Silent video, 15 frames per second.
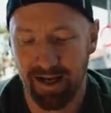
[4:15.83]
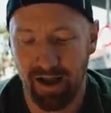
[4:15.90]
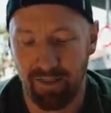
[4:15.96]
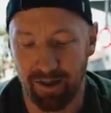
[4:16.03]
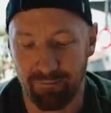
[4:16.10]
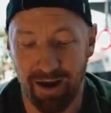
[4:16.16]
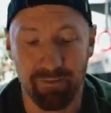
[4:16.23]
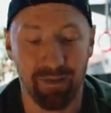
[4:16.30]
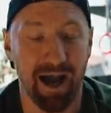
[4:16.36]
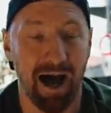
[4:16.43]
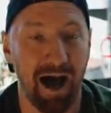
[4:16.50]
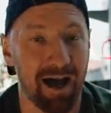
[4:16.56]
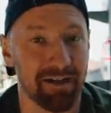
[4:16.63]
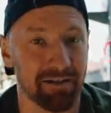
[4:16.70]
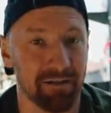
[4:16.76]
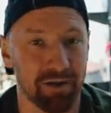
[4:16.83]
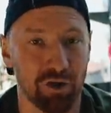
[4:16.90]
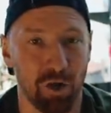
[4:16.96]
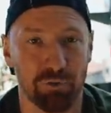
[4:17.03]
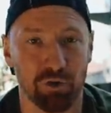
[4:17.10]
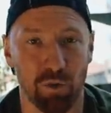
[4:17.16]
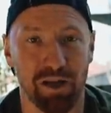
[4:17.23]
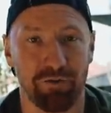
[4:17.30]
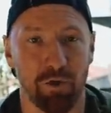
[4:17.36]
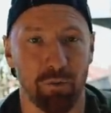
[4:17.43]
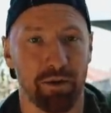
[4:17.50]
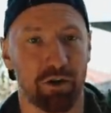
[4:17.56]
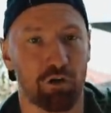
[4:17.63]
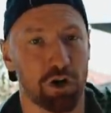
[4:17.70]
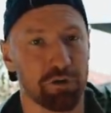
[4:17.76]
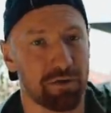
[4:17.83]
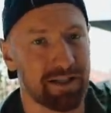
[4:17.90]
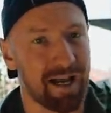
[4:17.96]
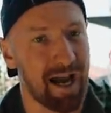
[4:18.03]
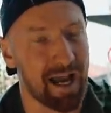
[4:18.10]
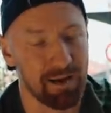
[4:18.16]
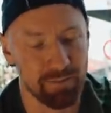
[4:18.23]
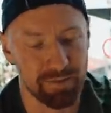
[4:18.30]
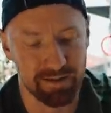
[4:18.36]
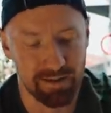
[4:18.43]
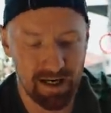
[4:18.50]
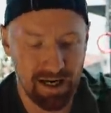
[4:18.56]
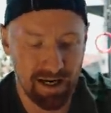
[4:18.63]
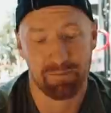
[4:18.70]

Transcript: that maybe aren't in the top twenty from the CrossFit Games,